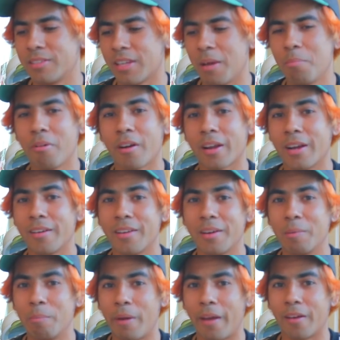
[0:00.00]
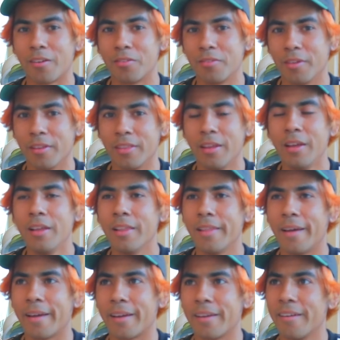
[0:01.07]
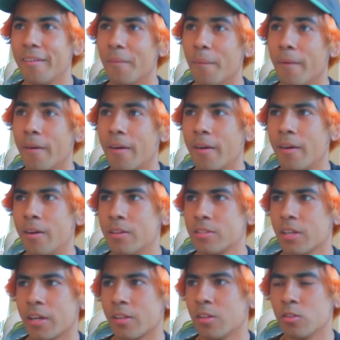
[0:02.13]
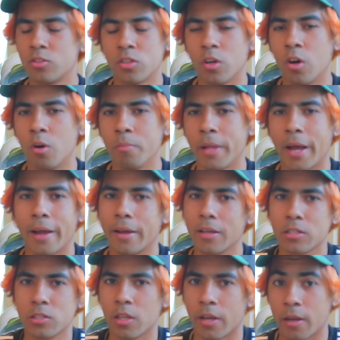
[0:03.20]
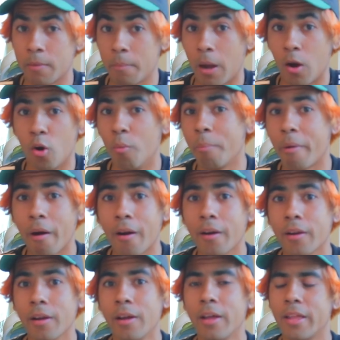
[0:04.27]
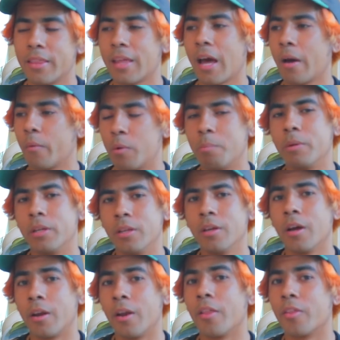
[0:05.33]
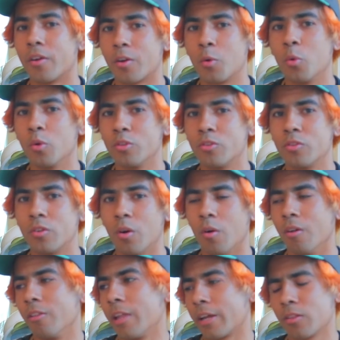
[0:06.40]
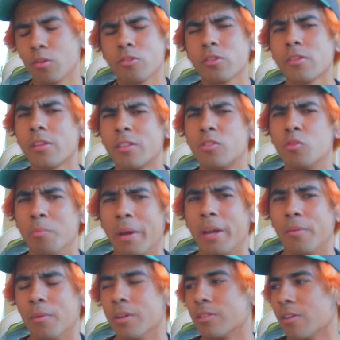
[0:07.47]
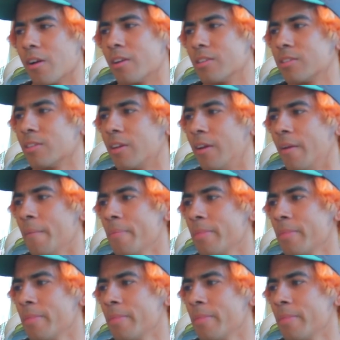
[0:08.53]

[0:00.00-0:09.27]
skate park out here in Bakersfield, like, where it's like close to home. Like, I guess like my own park, that would be another cool goal. Like, those are the two main ones, honestly.